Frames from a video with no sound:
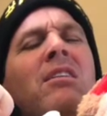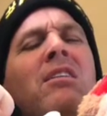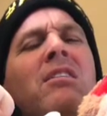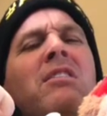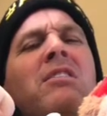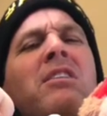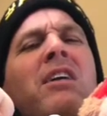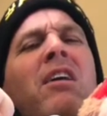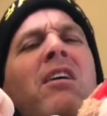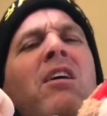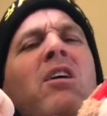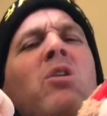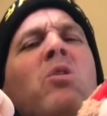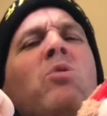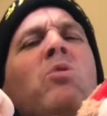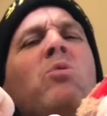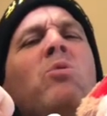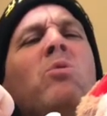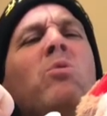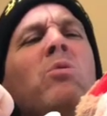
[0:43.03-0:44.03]
Jerry
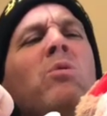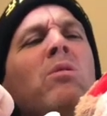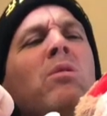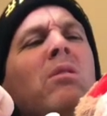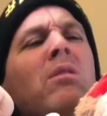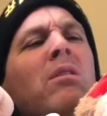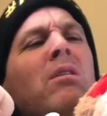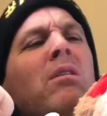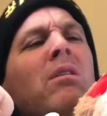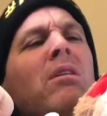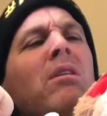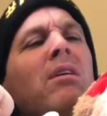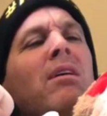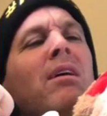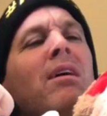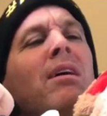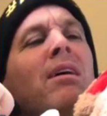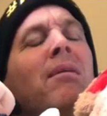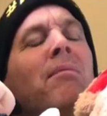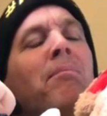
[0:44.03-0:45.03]
who?
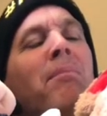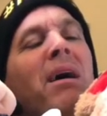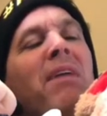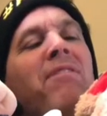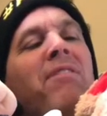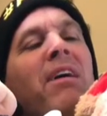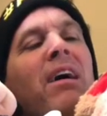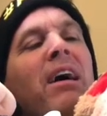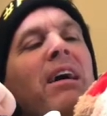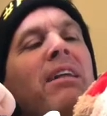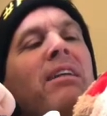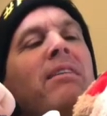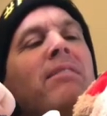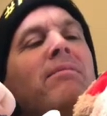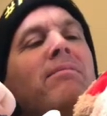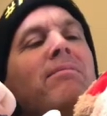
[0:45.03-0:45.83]
My friend.